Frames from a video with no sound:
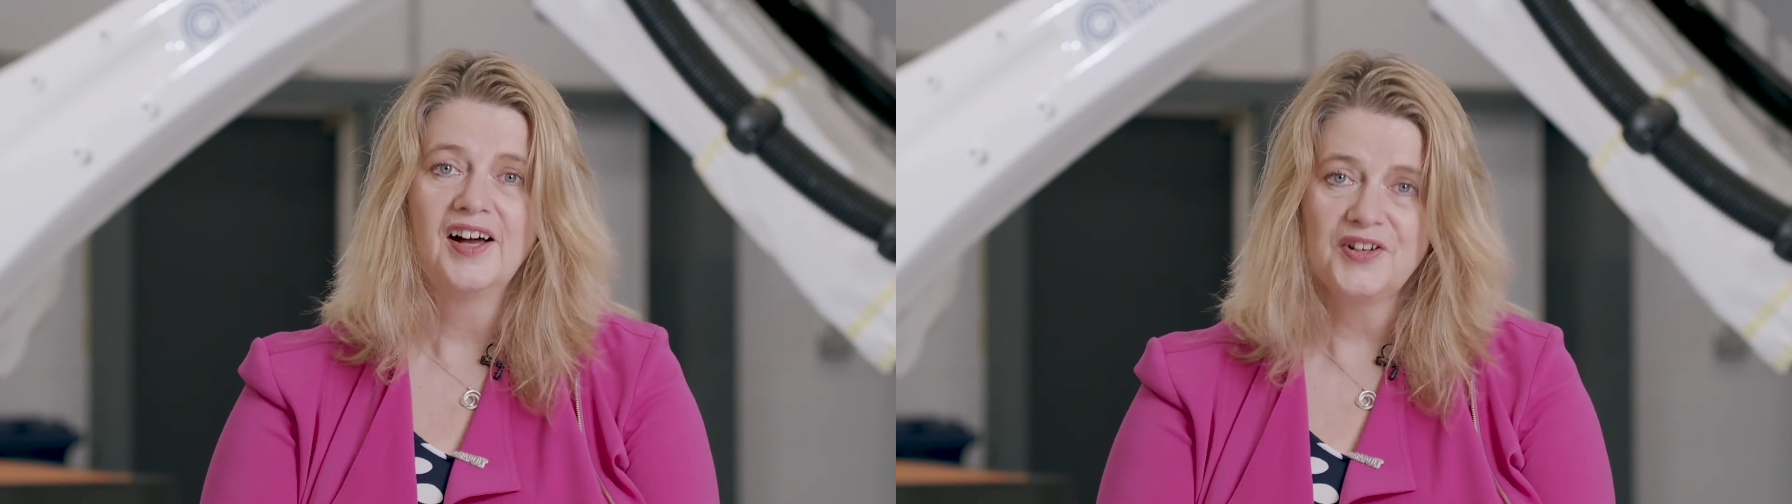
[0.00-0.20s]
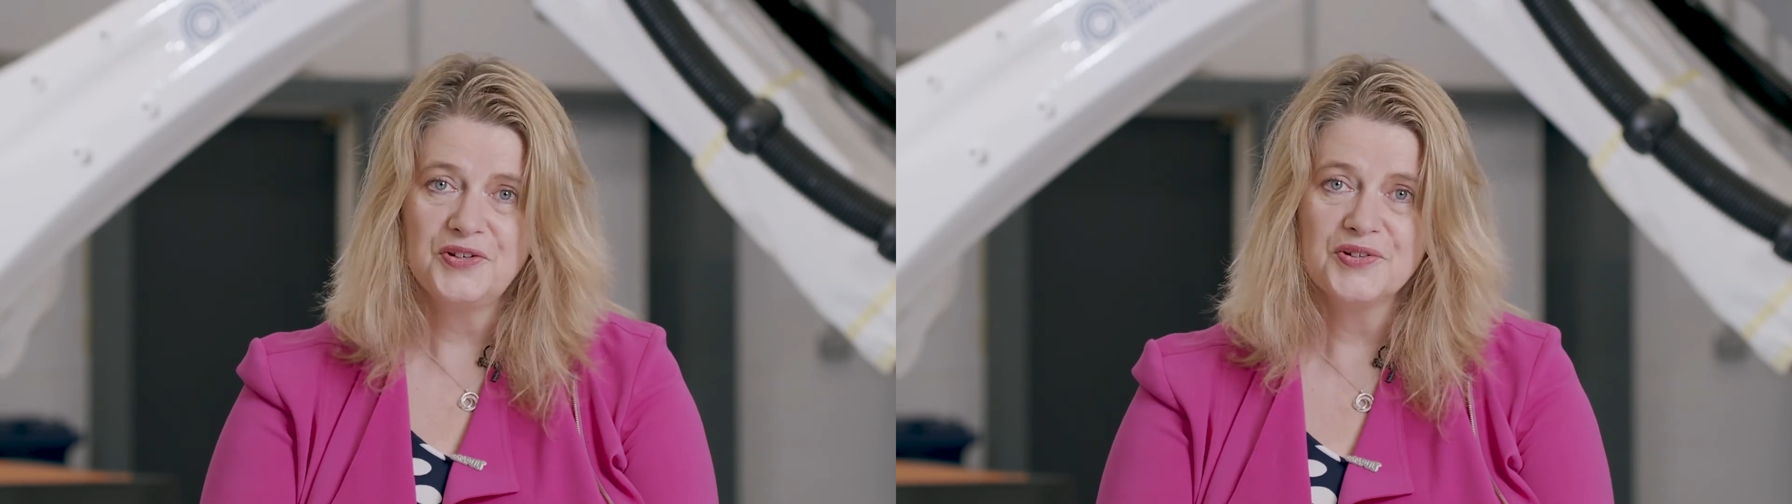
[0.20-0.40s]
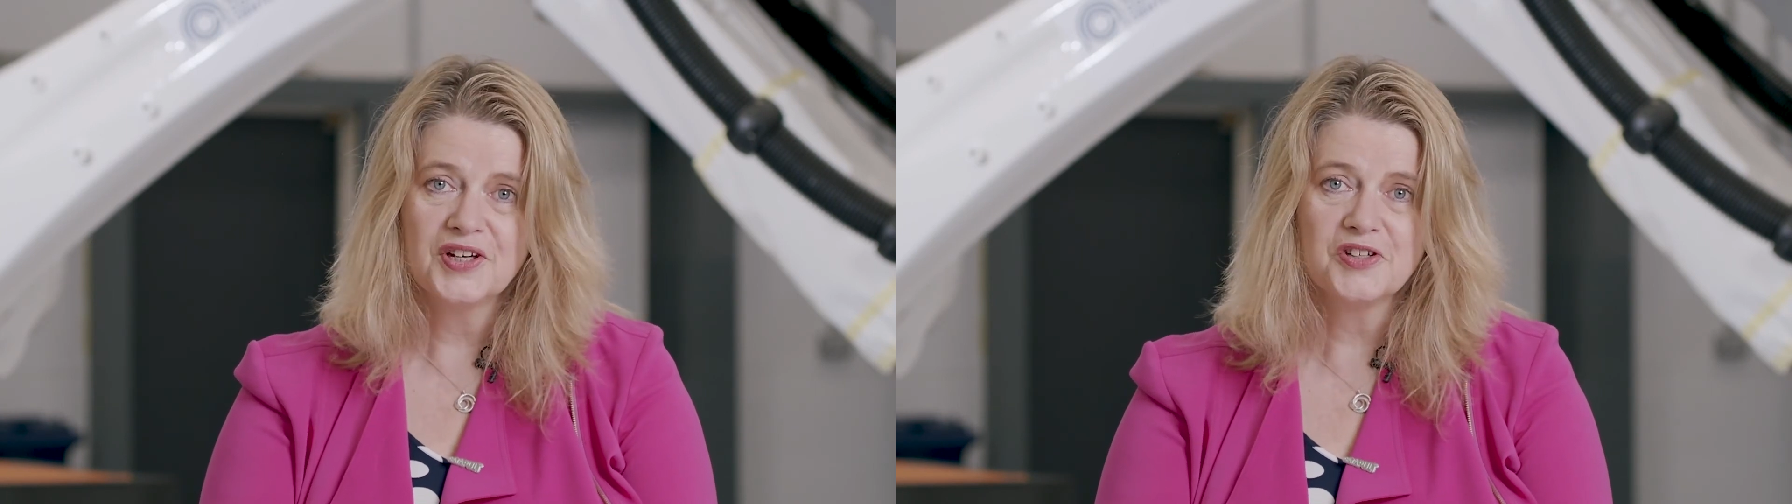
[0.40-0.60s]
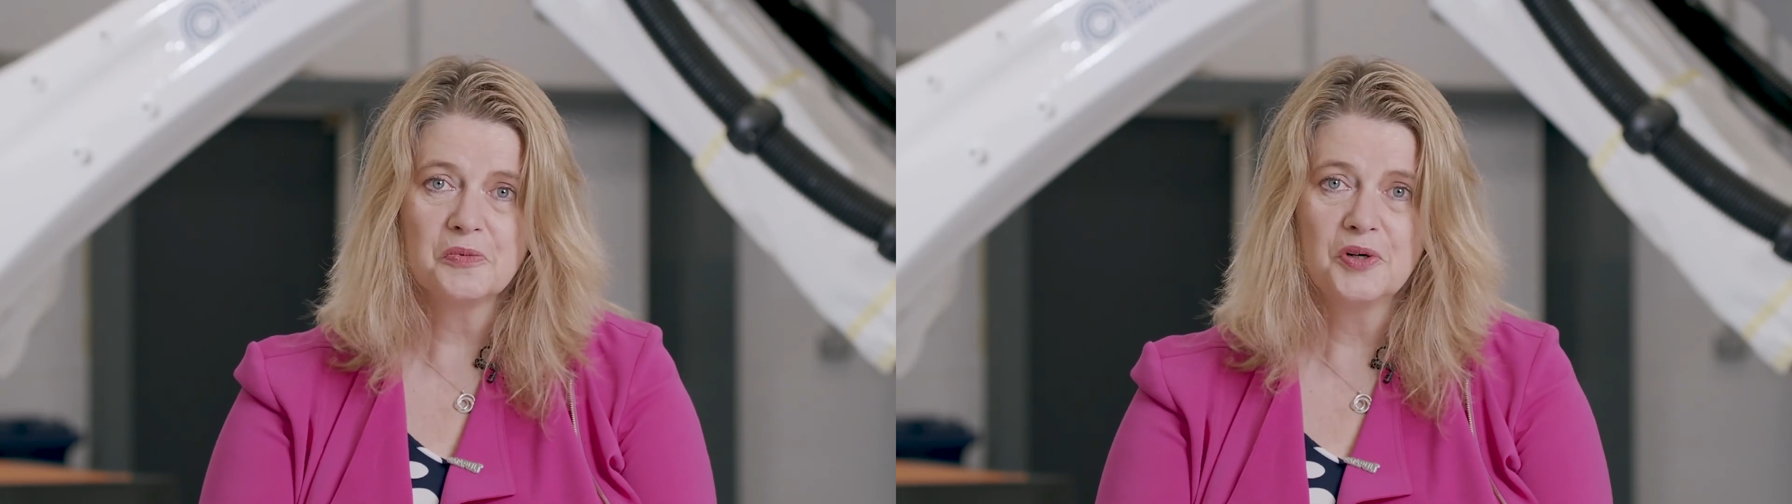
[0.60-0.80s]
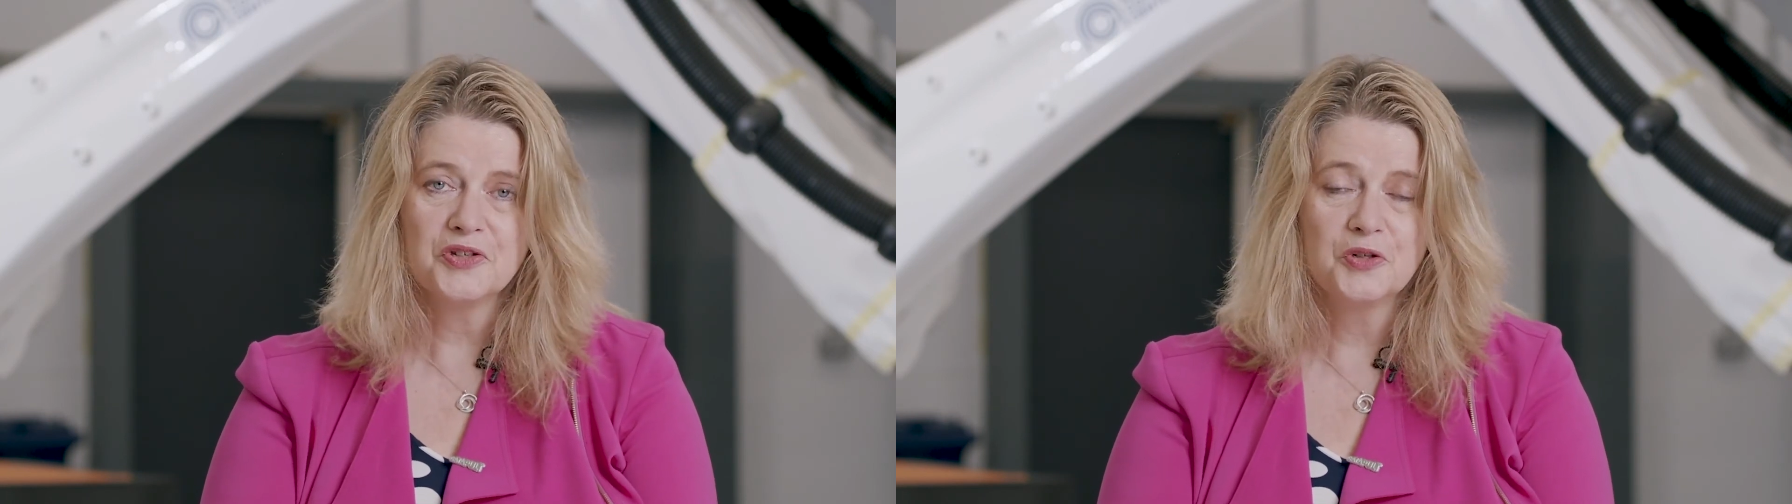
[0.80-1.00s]
As you said, I
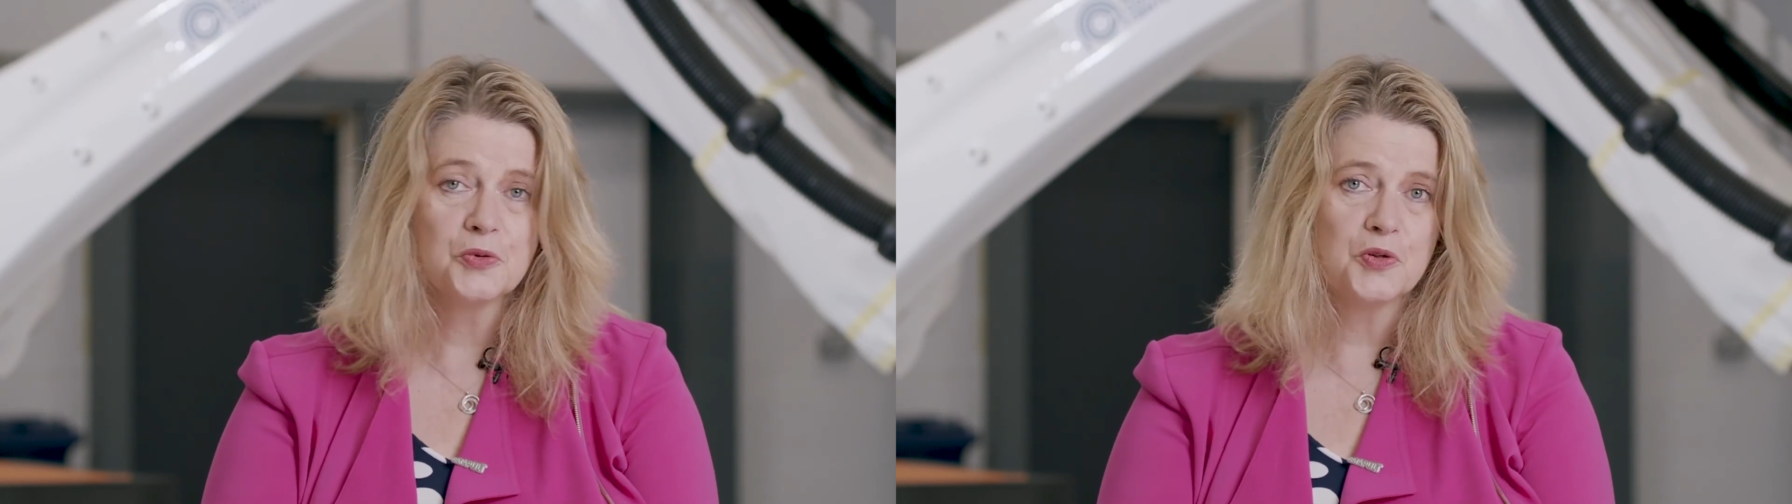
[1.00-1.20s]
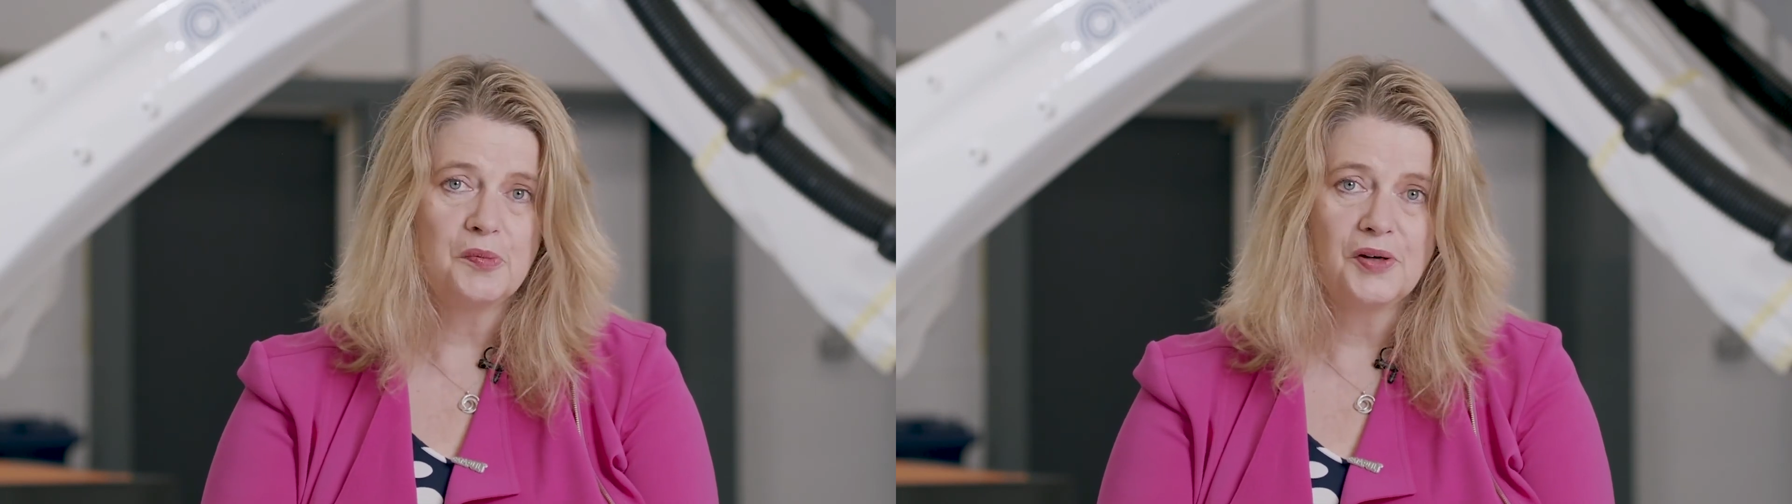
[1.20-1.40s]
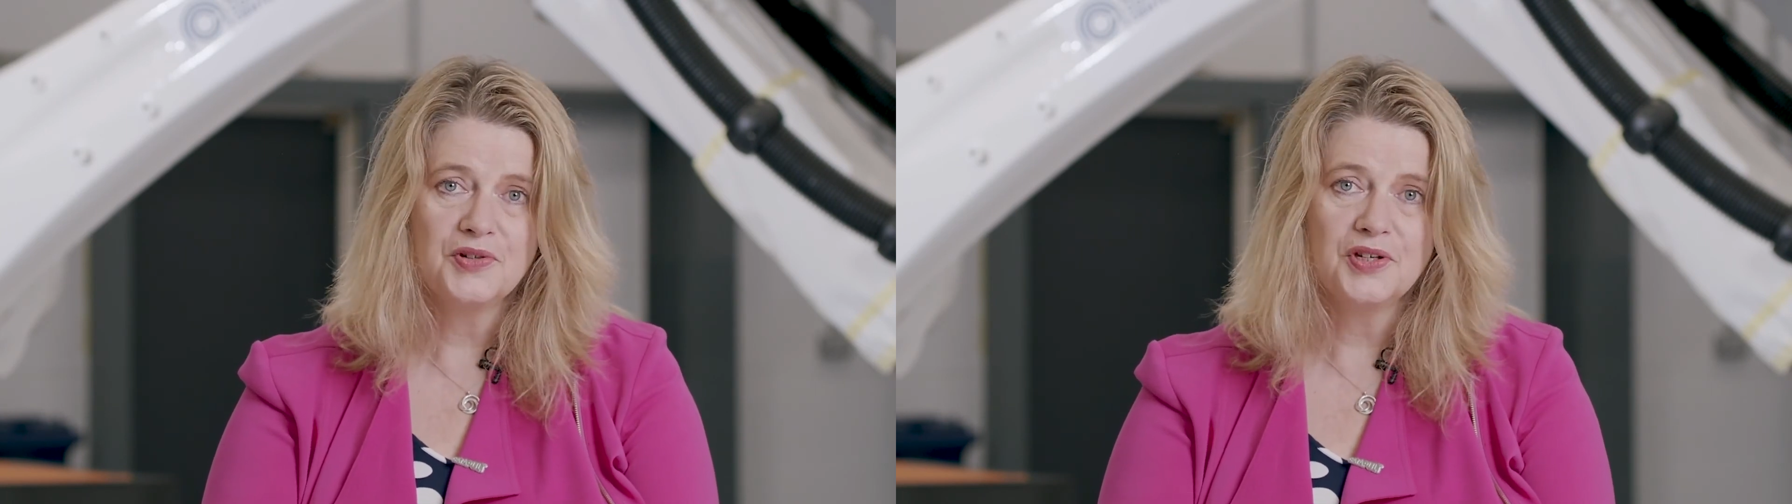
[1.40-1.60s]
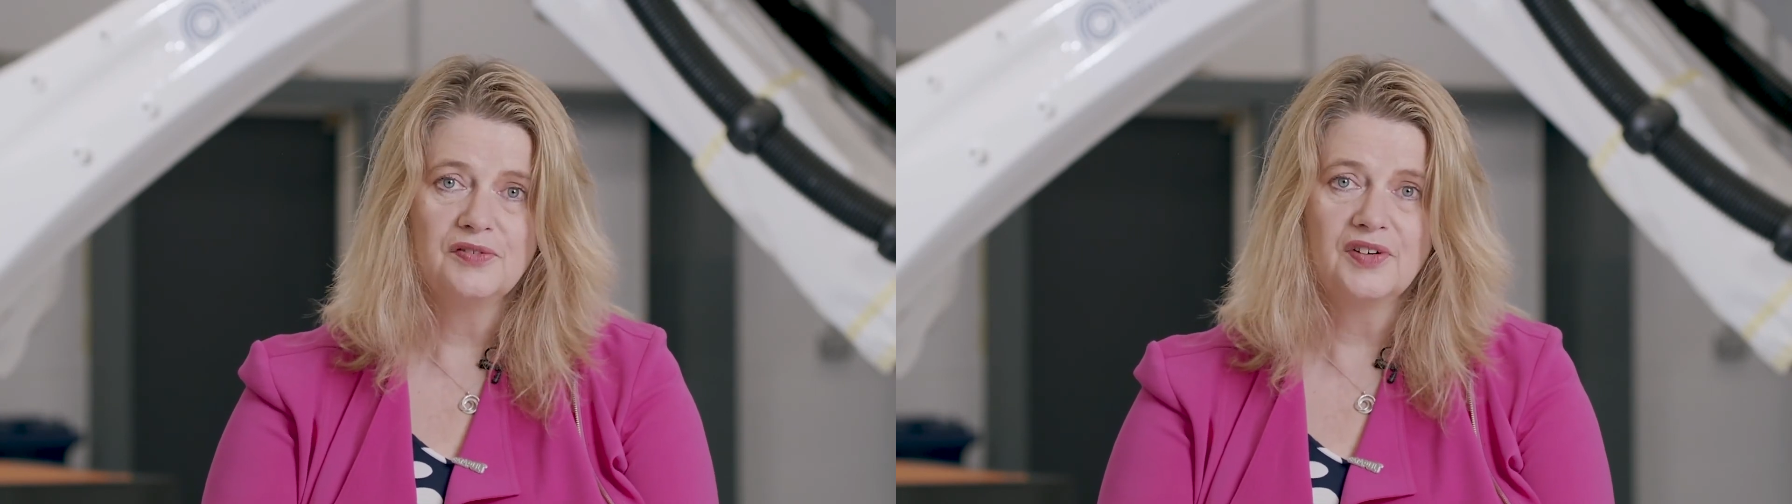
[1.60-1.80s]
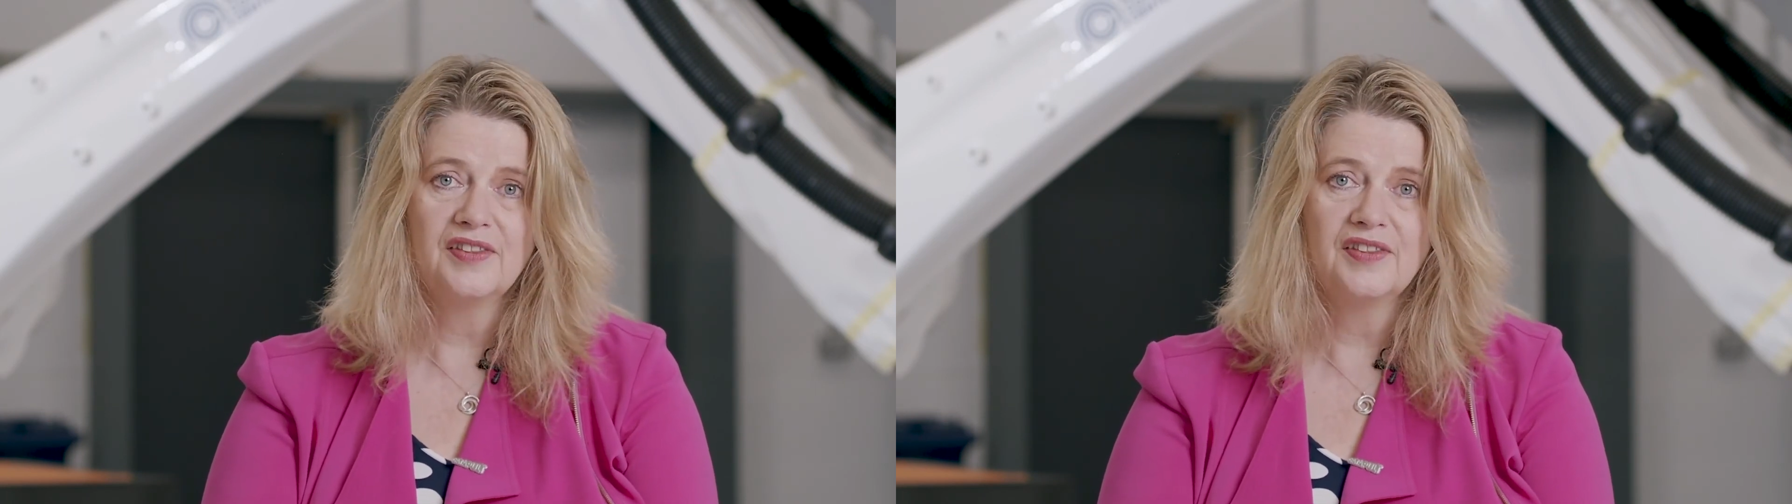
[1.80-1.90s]
worked in automotive